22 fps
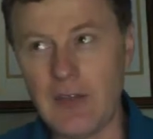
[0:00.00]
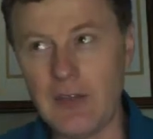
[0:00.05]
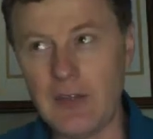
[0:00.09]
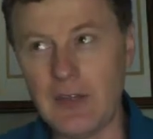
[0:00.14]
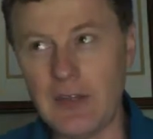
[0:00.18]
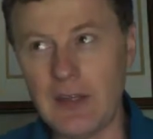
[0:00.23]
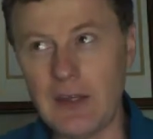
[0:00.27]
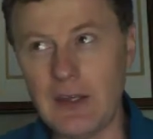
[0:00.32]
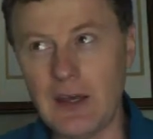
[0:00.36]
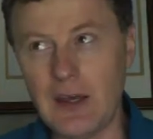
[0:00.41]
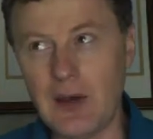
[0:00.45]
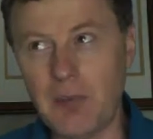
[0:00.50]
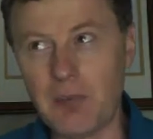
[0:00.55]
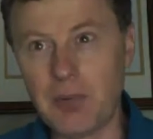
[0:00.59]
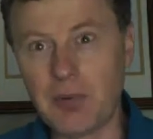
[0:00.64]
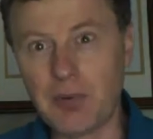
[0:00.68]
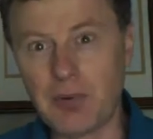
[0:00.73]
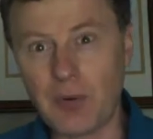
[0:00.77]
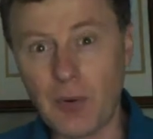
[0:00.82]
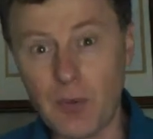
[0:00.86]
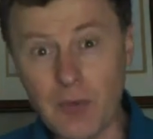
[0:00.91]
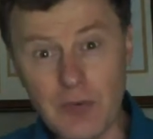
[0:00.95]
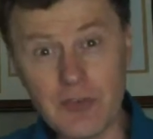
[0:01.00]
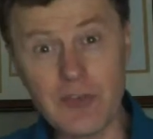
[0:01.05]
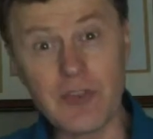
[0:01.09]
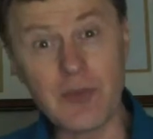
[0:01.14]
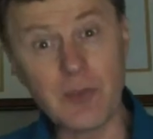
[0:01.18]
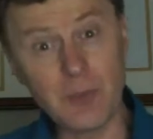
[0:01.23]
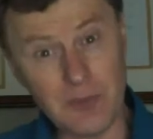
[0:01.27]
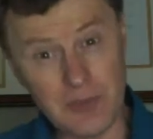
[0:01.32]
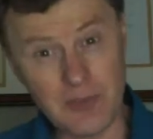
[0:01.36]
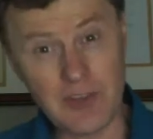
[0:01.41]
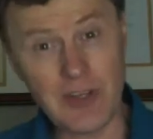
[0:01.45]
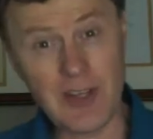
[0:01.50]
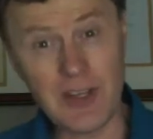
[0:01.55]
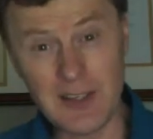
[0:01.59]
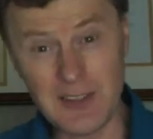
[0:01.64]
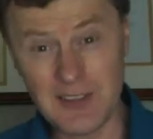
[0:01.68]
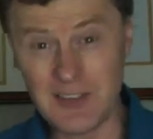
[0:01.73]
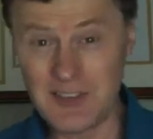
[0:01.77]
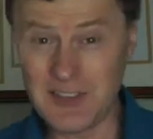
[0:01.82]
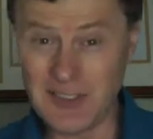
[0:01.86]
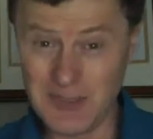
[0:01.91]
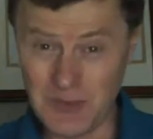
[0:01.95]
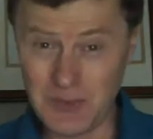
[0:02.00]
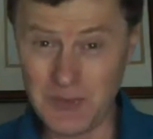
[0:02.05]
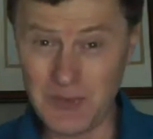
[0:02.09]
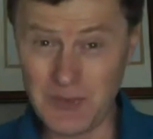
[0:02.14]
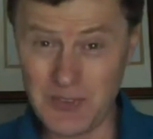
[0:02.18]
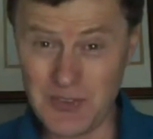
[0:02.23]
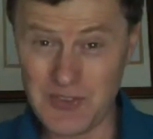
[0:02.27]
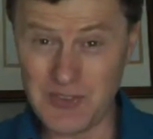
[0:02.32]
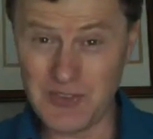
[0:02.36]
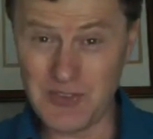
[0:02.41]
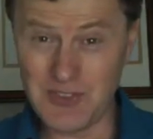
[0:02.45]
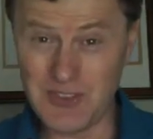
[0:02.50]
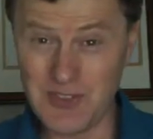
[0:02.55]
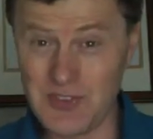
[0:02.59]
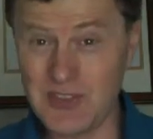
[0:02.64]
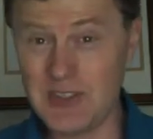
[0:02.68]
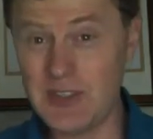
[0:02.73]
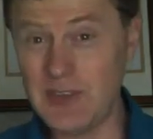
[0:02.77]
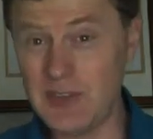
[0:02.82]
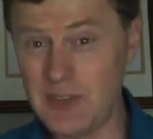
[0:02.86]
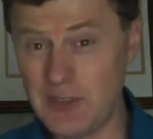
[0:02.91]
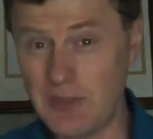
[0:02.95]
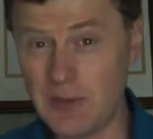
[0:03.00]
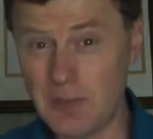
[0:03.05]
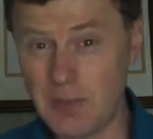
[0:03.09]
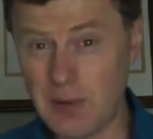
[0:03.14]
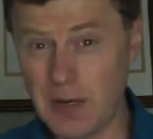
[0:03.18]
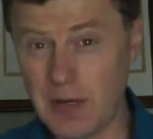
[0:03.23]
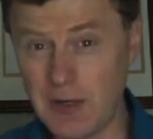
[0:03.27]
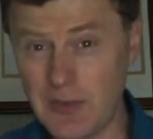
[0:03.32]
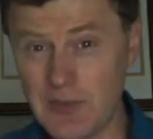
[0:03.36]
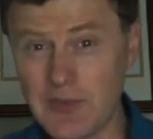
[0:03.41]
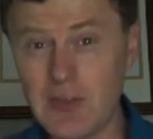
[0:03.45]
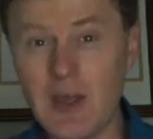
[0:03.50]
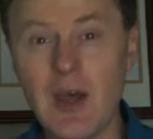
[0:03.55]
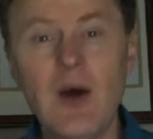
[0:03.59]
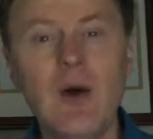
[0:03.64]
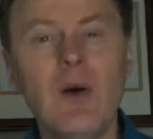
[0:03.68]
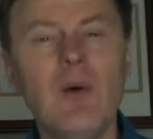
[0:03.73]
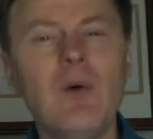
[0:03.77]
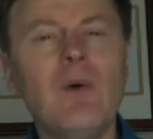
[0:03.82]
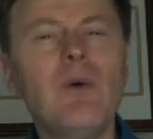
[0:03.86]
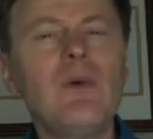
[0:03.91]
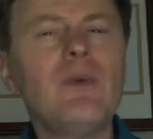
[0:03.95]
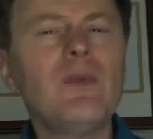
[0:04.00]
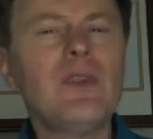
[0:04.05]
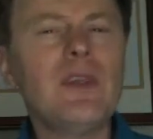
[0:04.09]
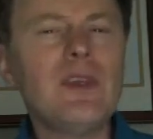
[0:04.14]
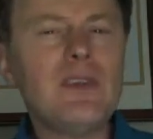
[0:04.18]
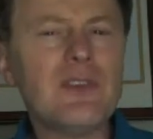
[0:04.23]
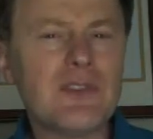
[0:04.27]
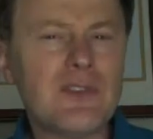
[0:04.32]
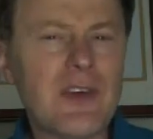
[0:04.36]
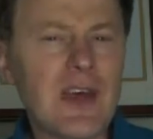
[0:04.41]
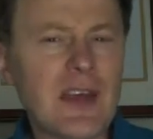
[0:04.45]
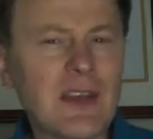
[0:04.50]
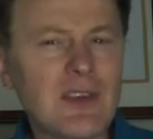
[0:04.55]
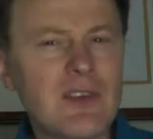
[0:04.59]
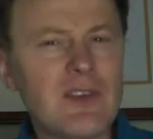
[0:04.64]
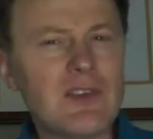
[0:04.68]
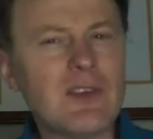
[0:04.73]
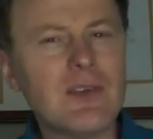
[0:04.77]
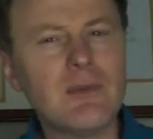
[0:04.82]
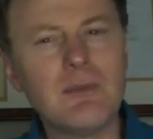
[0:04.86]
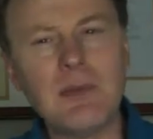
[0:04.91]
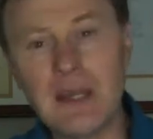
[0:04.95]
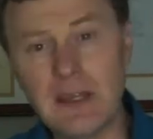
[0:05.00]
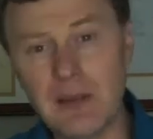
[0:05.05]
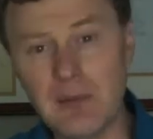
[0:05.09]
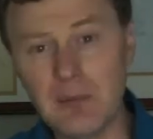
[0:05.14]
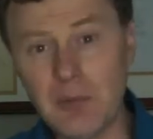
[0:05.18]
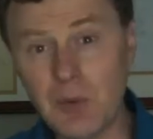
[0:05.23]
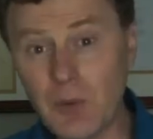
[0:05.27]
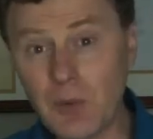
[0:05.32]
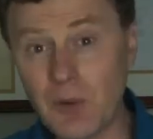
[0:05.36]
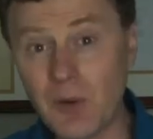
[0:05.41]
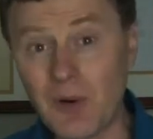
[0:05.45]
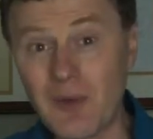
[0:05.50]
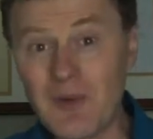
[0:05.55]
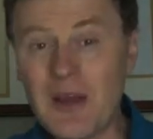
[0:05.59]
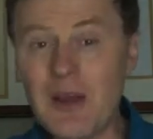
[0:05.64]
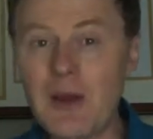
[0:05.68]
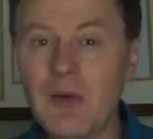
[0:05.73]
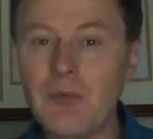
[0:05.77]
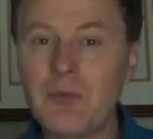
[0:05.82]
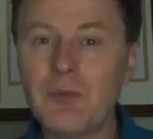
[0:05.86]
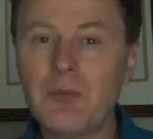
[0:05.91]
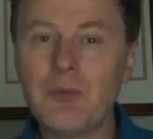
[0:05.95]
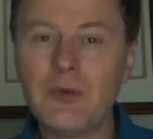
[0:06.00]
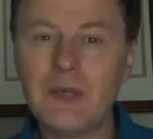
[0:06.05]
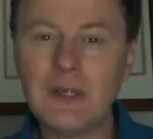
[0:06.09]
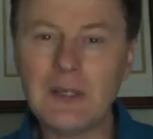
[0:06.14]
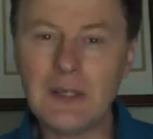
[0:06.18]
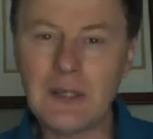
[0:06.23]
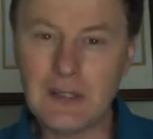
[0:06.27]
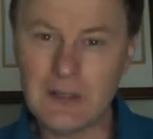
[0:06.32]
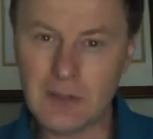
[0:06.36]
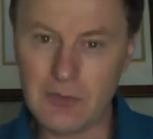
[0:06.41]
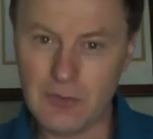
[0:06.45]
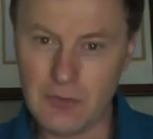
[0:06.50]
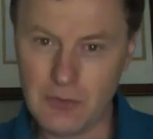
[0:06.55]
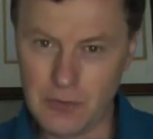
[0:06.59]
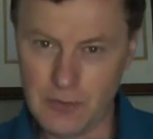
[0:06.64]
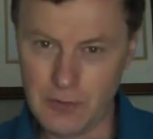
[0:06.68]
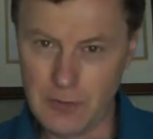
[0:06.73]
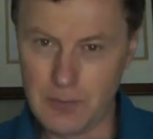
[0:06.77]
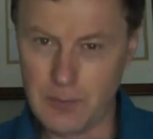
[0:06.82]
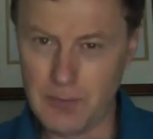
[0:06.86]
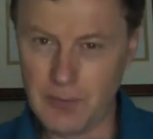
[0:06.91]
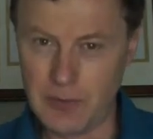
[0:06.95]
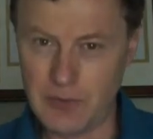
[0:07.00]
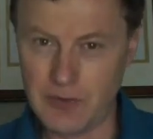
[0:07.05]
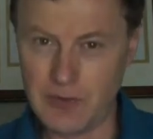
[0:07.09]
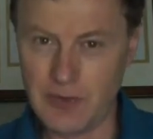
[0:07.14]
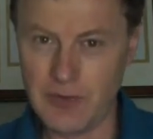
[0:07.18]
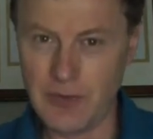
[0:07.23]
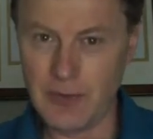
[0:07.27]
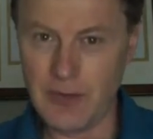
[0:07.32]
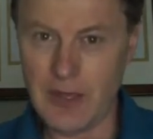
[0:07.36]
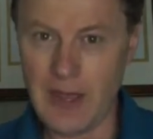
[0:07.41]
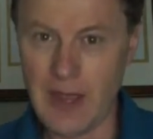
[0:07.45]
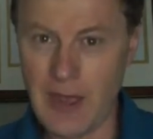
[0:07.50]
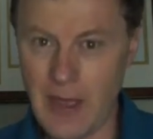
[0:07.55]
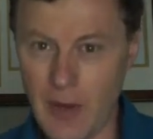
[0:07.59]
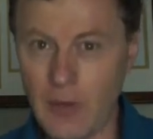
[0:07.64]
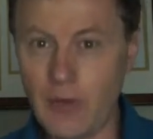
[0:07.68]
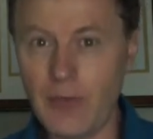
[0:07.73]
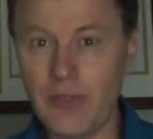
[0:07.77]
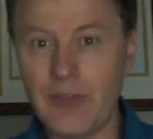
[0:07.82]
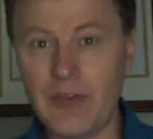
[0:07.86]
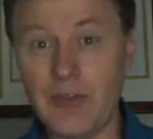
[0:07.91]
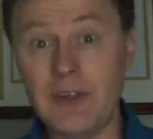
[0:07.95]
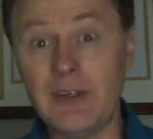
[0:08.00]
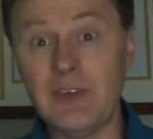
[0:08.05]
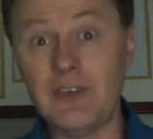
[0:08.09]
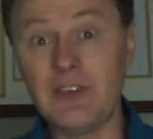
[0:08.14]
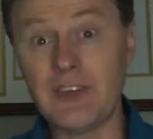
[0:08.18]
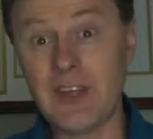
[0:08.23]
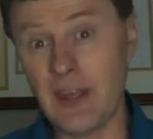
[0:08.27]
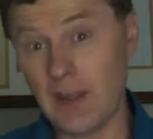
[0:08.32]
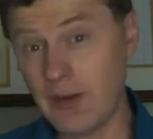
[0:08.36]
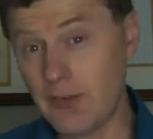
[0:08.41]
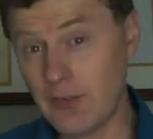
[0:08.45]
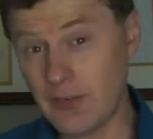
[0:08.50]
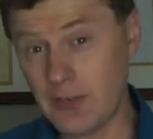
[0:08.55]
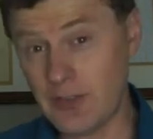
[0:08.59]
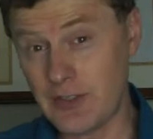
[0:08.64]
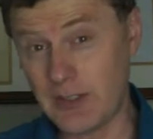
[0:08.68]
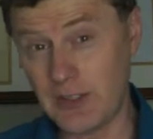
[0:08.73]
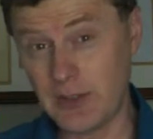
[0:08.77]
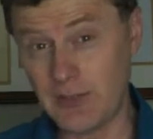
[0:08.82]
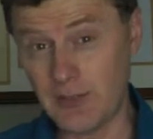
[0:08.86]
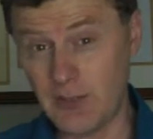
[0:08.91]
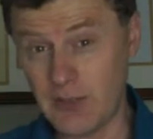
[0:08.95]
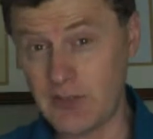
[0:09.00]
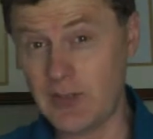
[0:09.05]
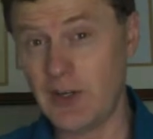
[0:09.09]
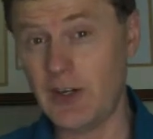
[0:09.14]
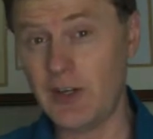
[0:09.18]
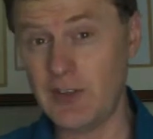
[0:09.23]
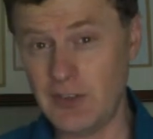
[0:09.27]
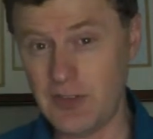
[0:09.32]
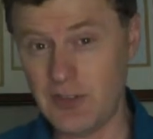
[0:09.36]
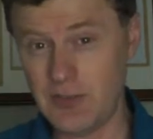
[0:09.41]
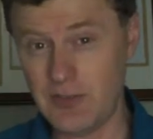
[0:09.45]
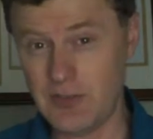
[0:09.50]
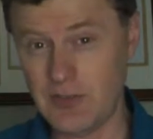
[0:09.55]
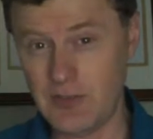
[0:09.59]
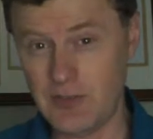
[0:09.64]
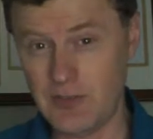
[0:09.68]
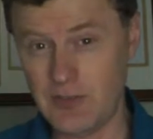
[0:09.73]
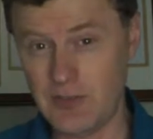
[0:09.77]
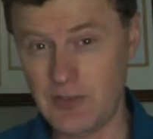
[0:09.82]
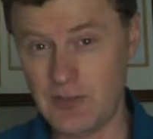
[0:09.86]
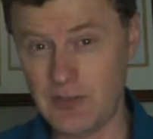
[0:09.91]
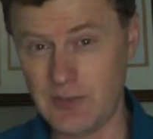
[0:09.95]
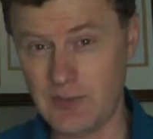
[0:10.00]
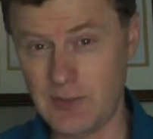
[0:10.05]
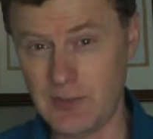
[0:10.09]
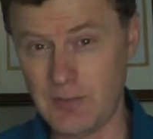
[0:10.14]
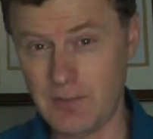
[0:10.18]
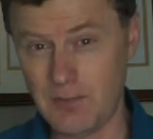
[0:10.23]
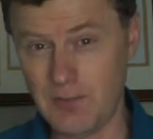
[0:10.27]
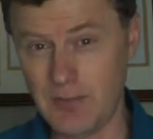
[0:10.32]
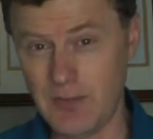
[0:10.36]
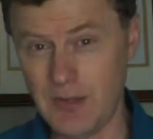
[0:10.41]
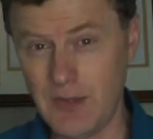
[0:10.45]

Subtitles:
the approach that we've taken to illness and disease in the past, all these factors and many more really contribute to the health and integrity of the digestive system.